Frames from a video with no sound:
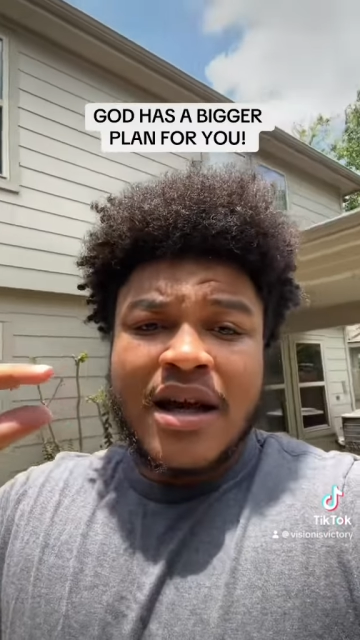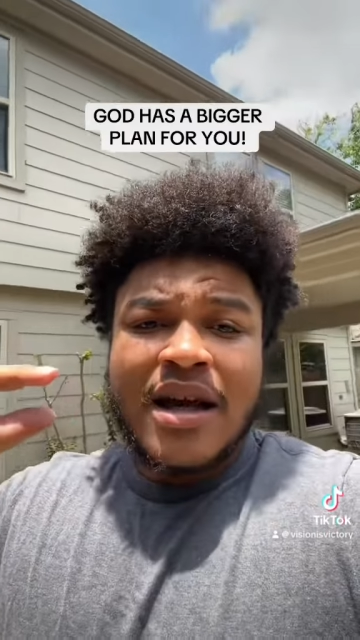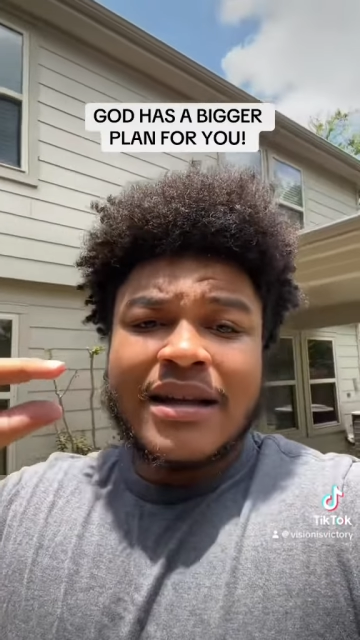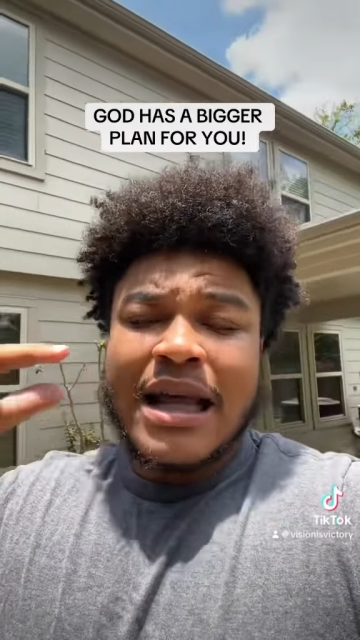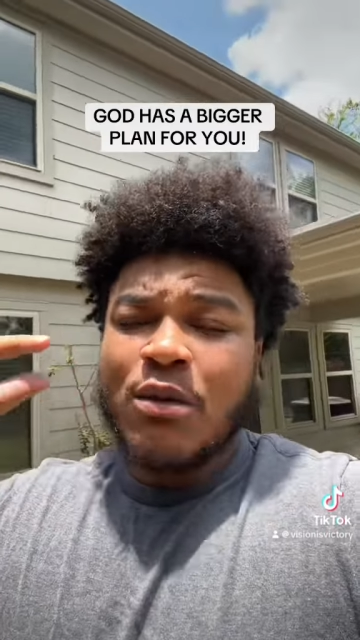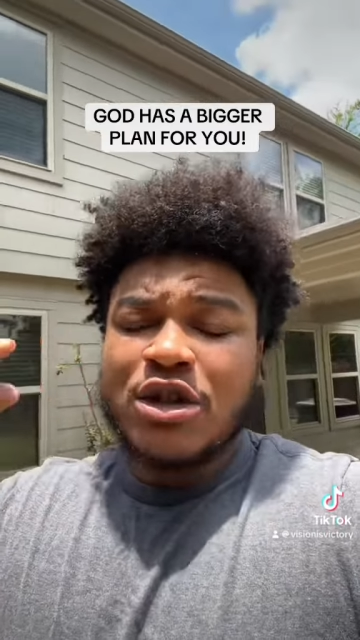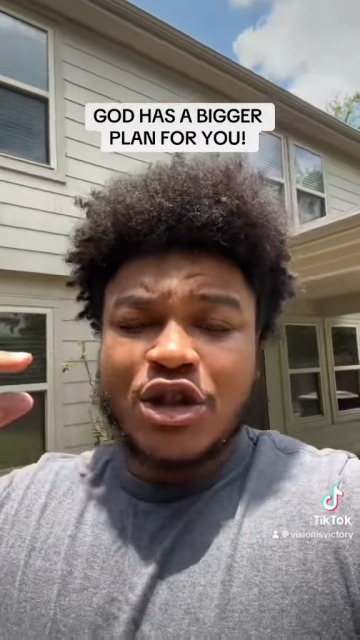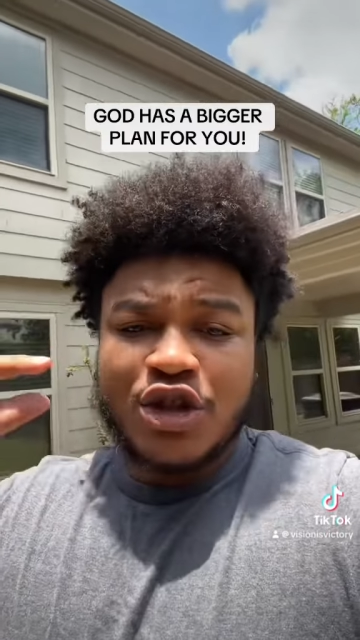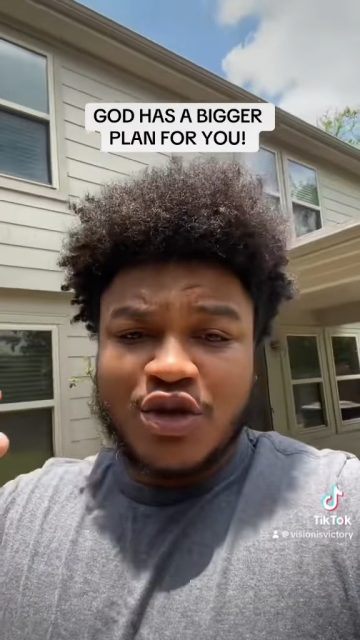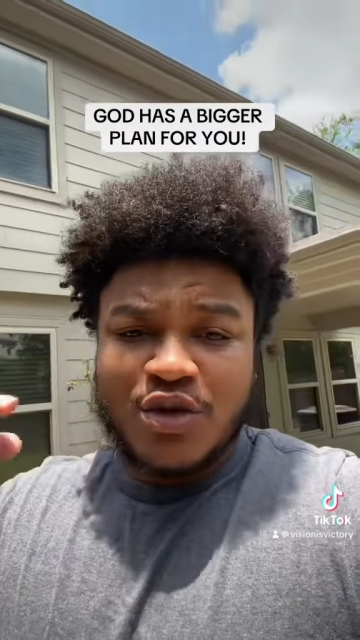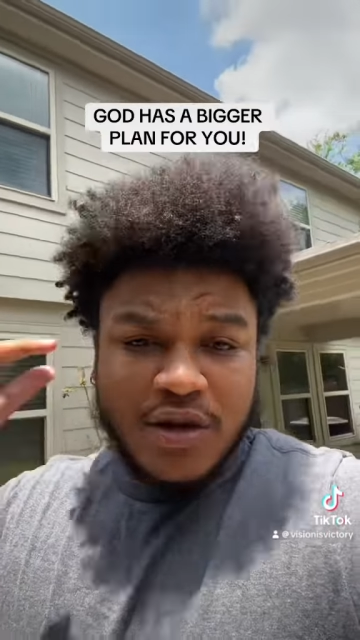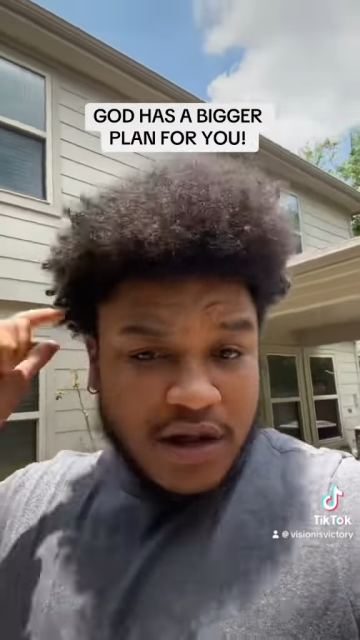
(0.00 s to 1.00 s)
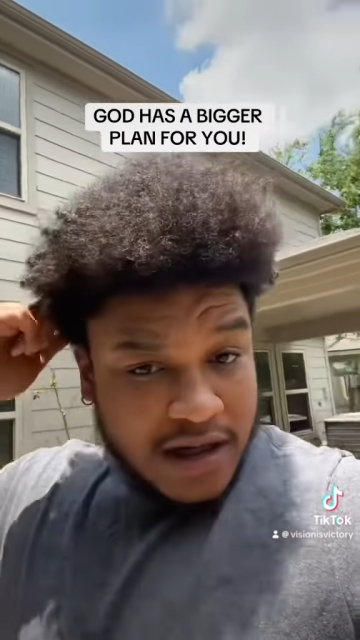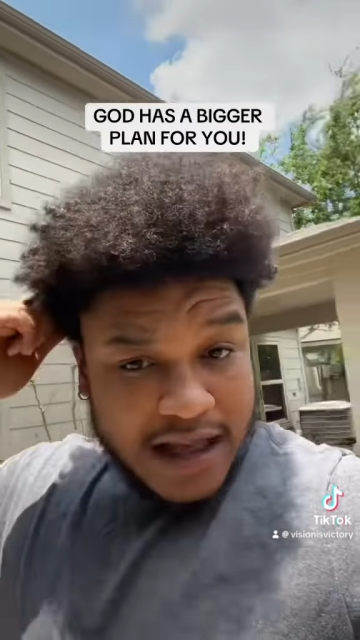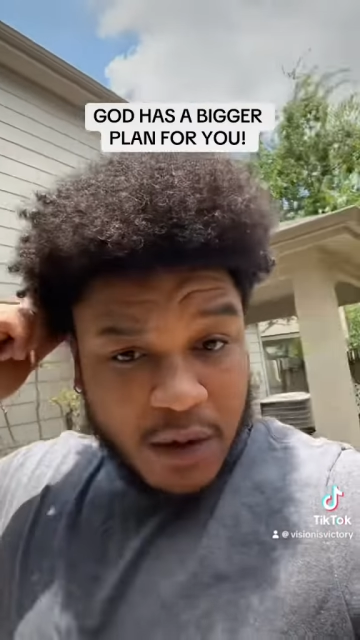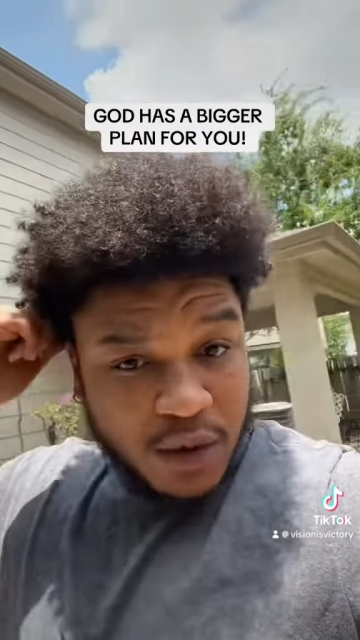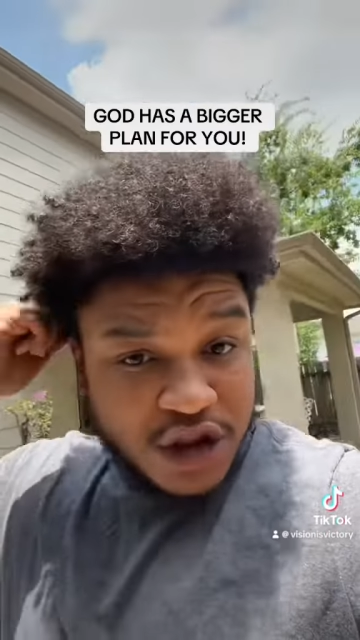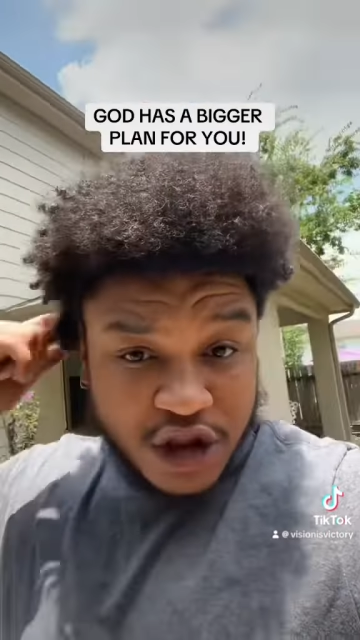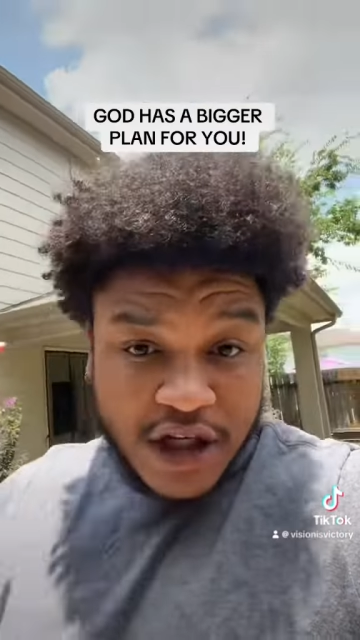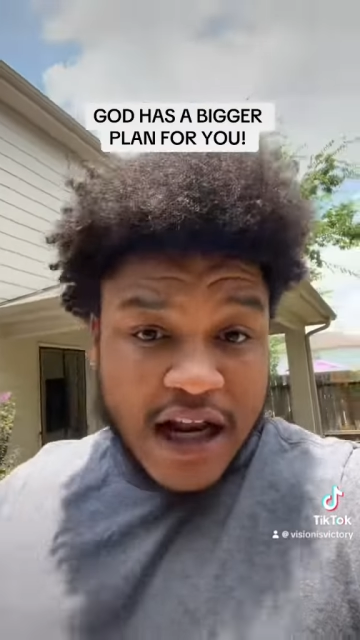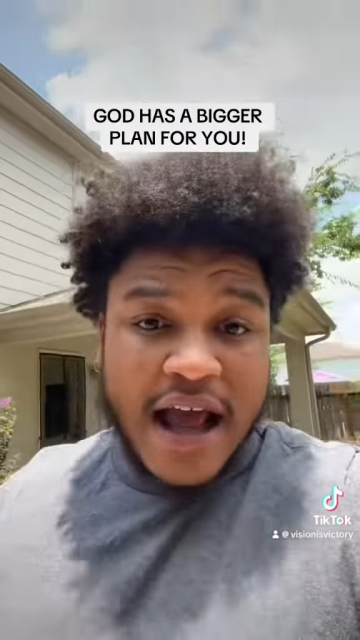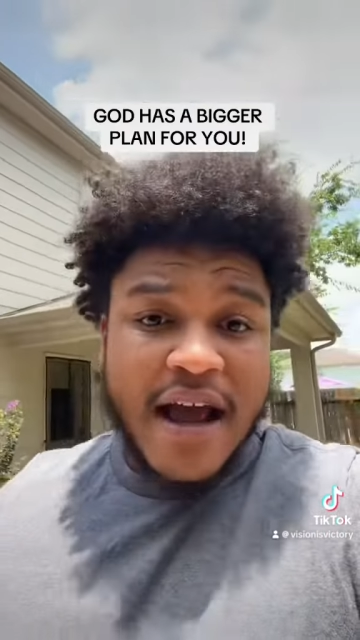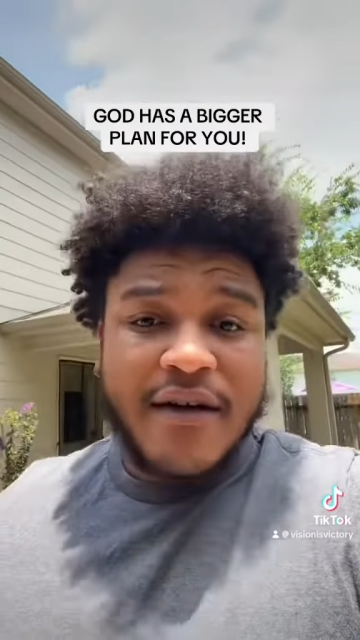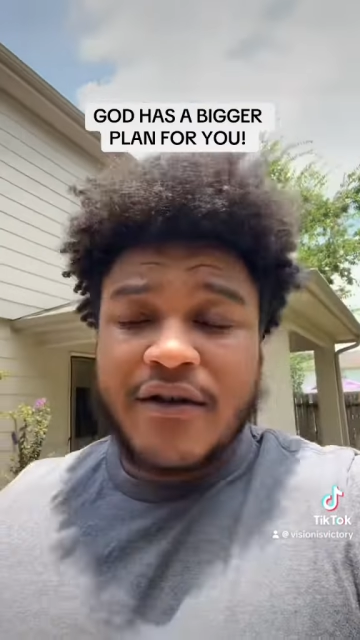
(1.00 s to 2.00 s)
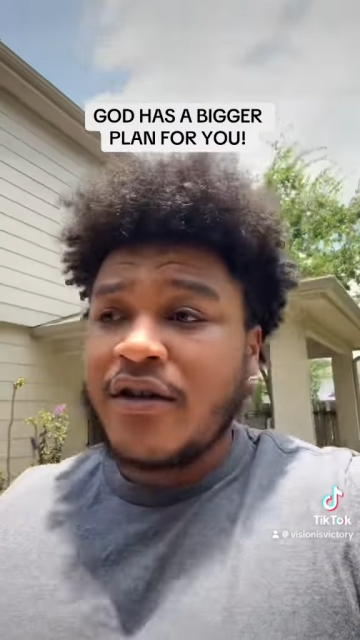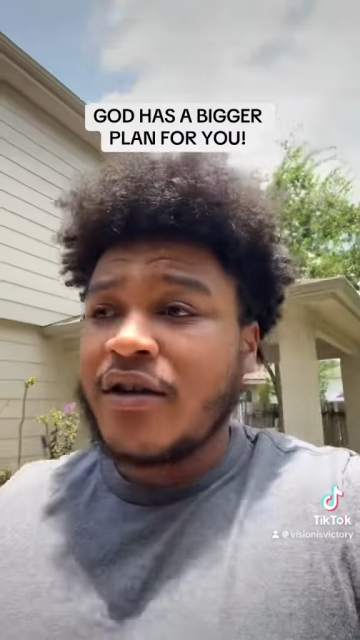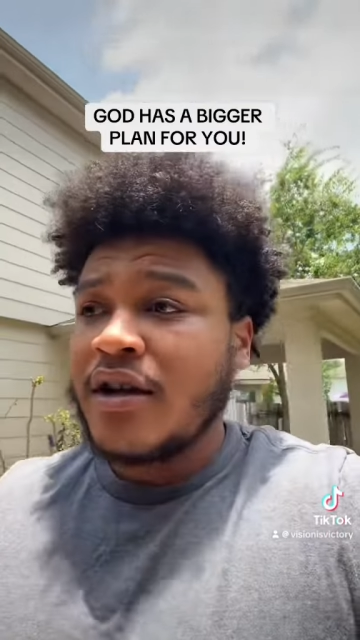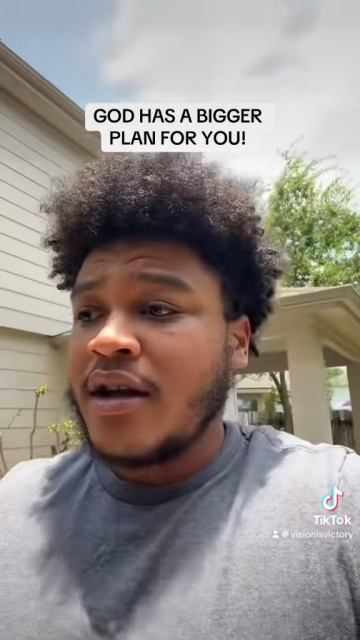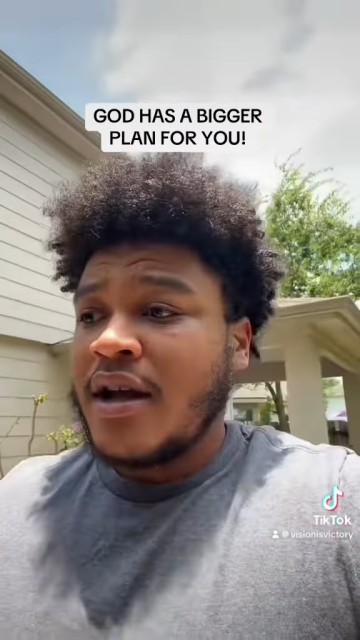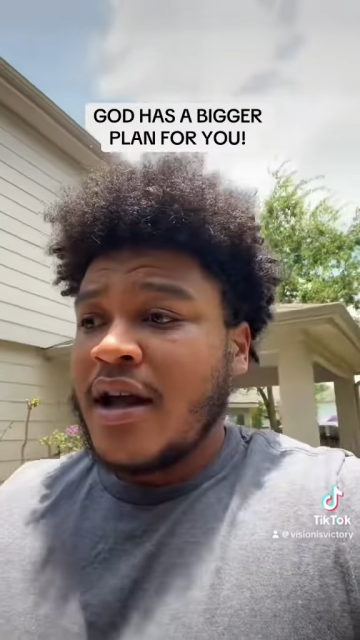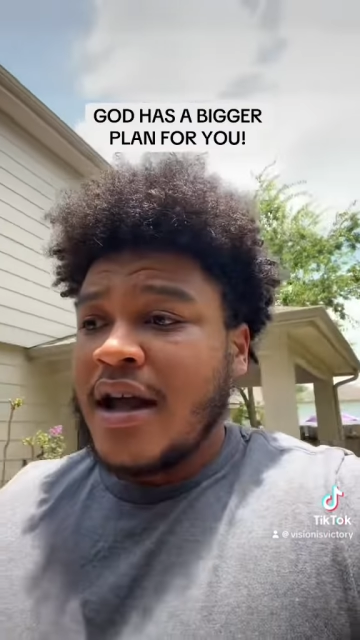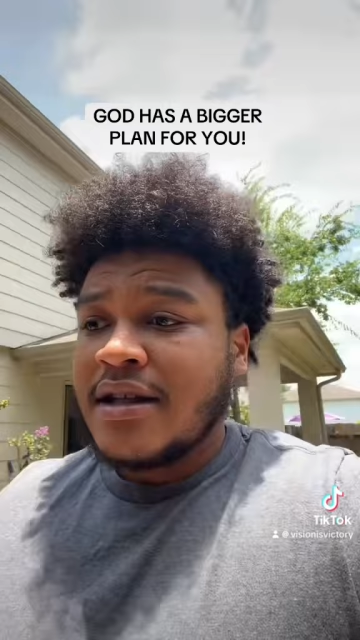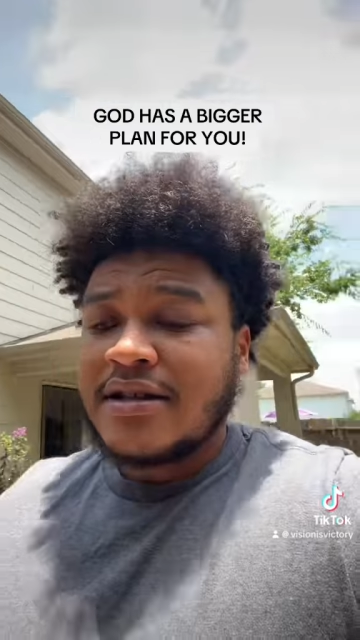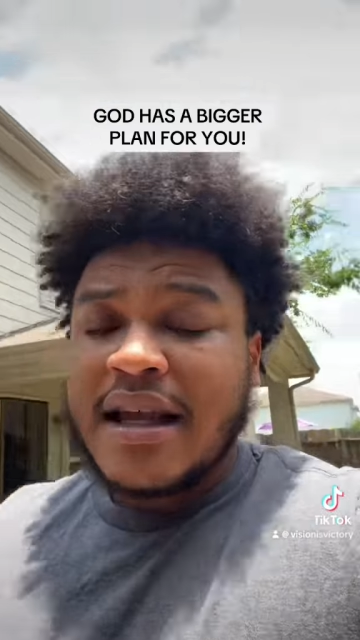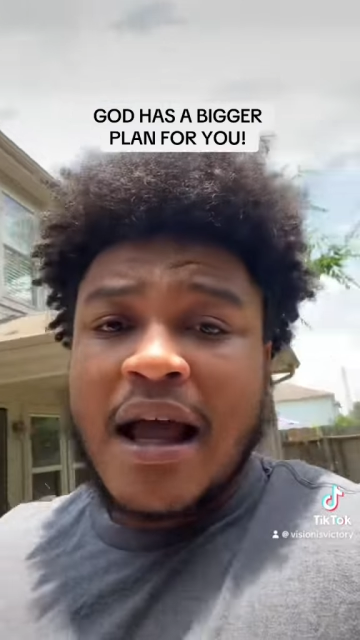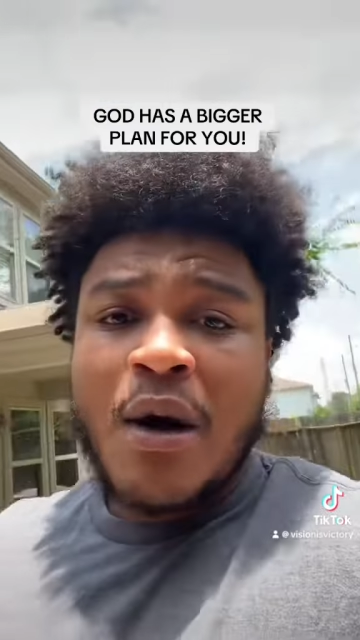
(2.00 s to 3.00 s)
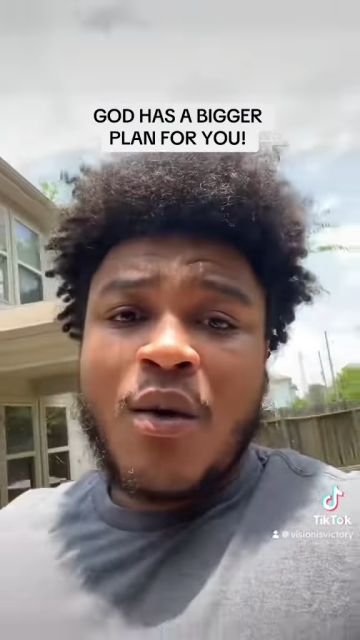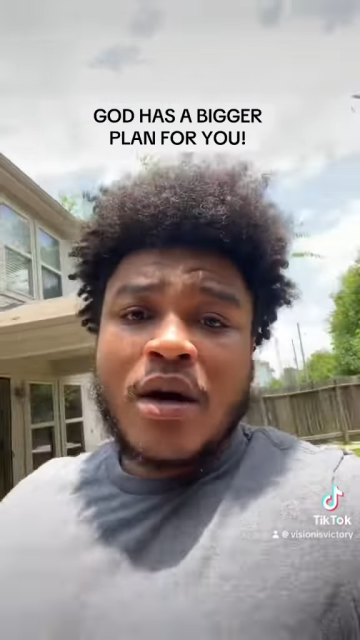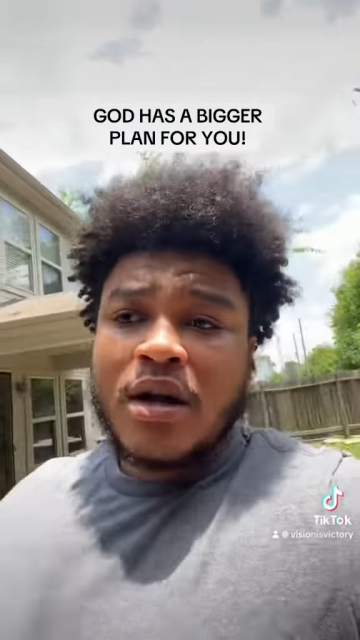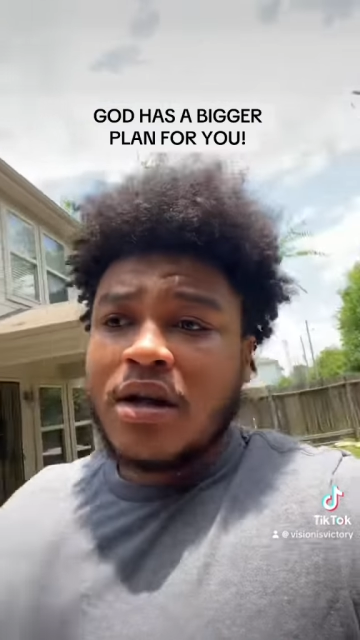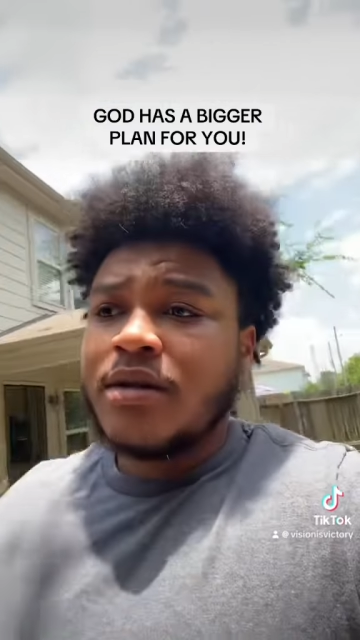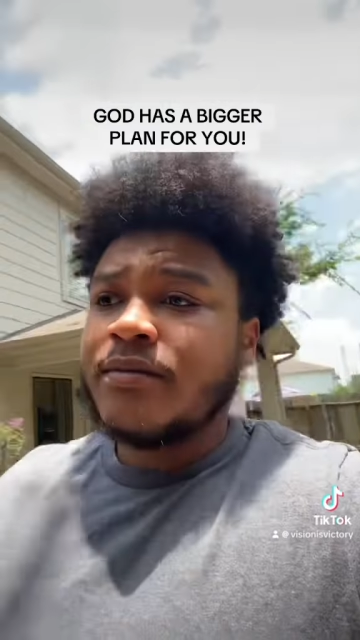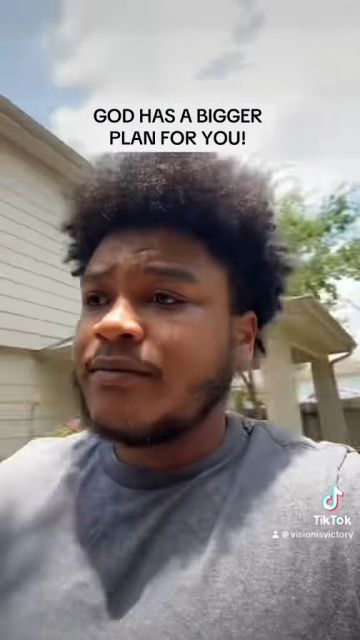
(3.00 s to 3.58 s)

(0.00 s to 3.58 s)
that we should that we shouldn't have. Say I want to